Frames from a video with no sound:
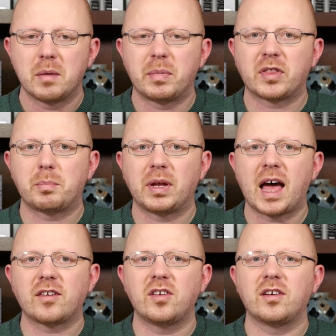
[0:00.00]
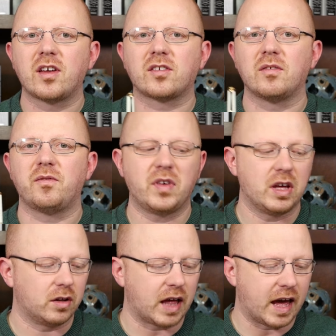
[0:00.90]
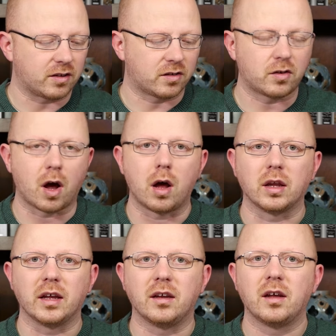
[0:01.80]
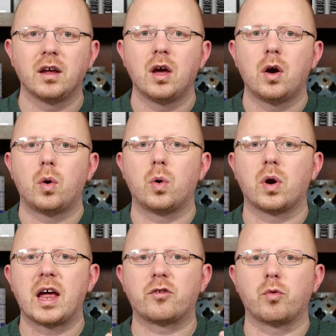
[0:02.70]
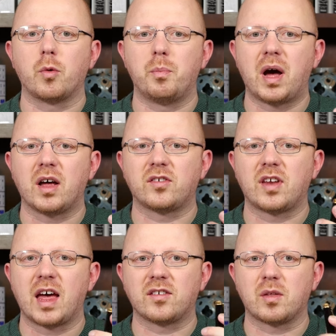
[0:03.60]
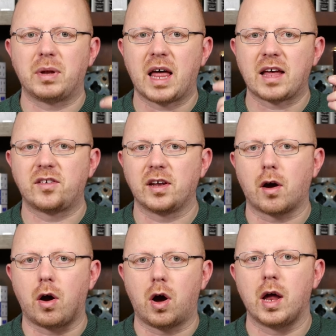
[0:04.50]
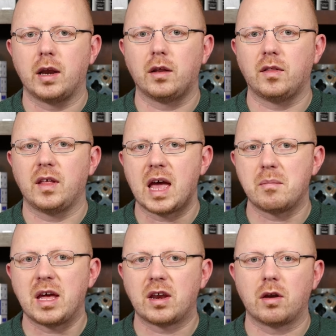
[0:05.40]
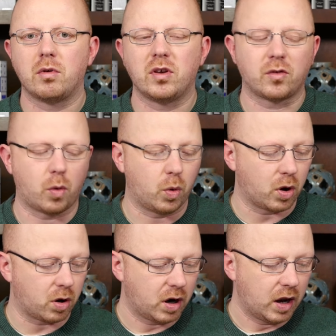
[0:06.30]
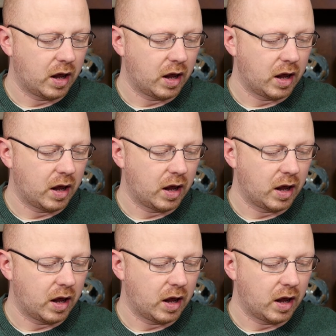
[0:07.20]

but the plastic doesn't feel as solid or as robust as the plastic on the M800s or